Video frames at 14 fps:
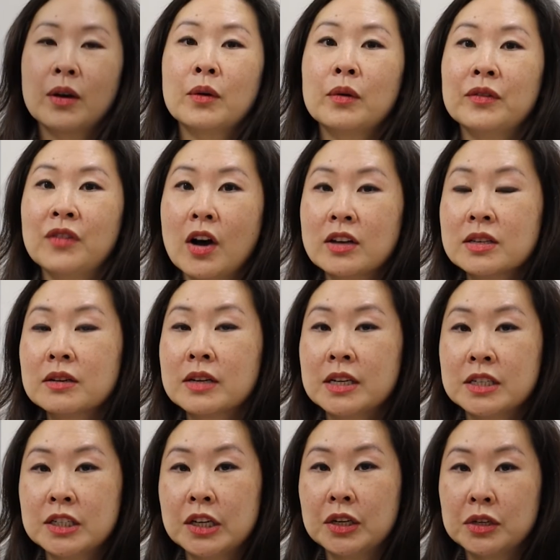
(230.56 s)
We've also
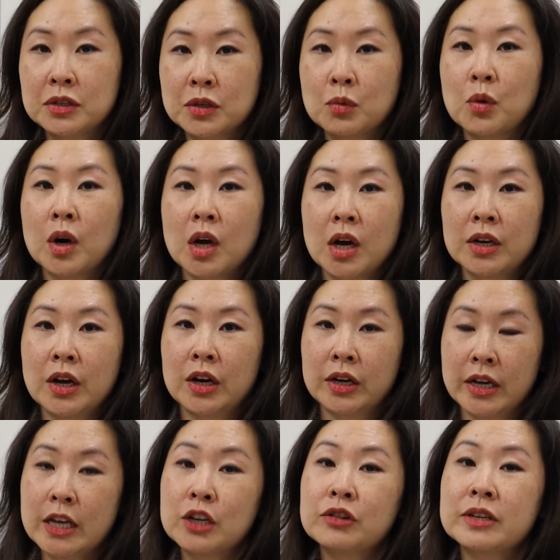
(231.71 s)
continued to work on
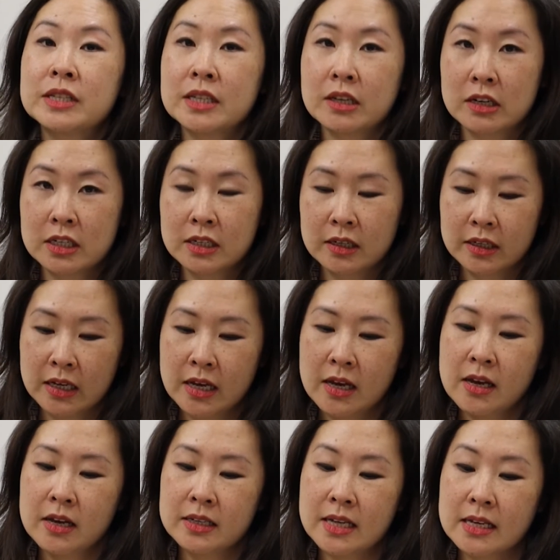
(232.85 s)
increasing our
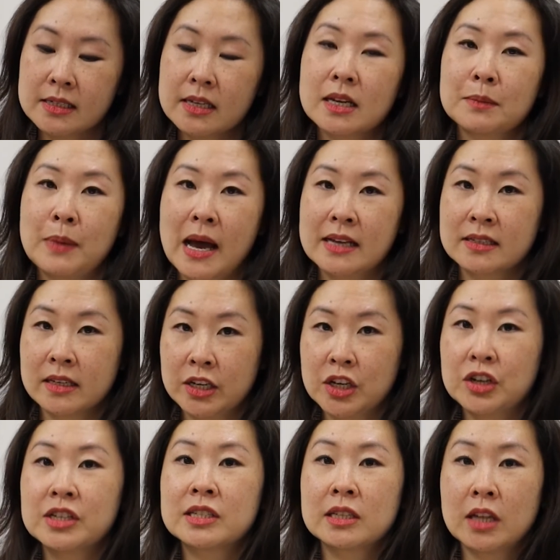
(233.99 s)
testing capacity
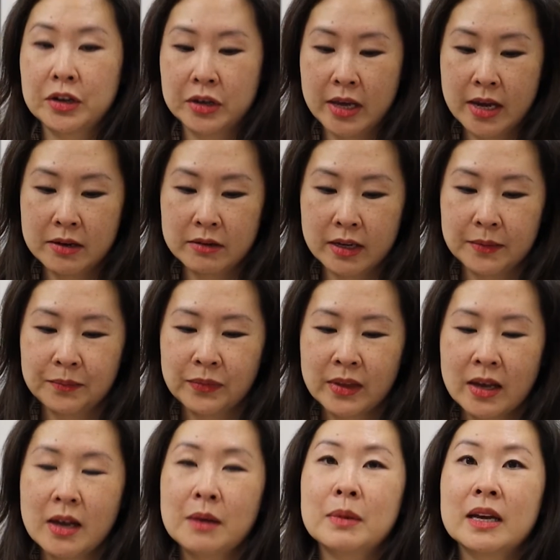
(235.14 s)
here in Solano County.
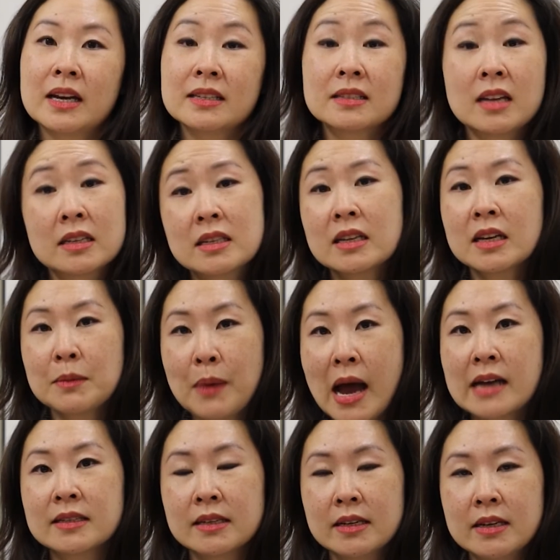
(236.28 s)
Because testing
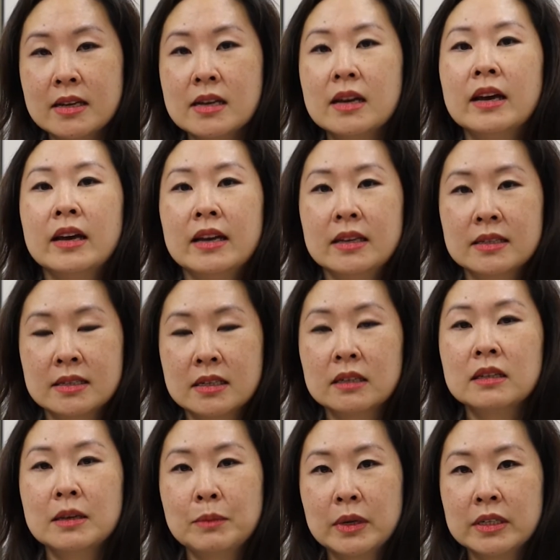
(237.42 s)
capacity is still
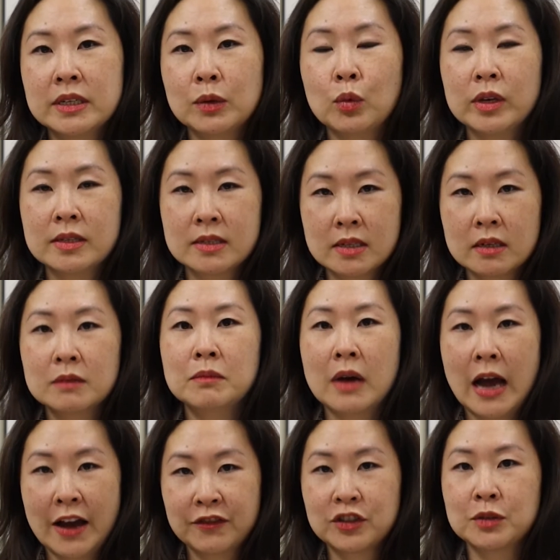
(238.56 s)
limited, we still
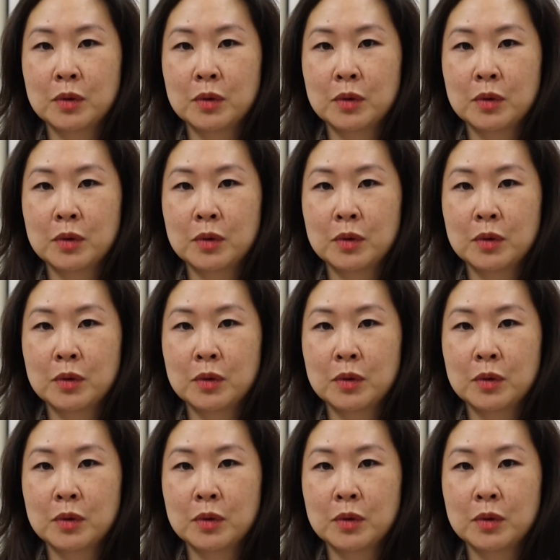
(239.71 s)
have to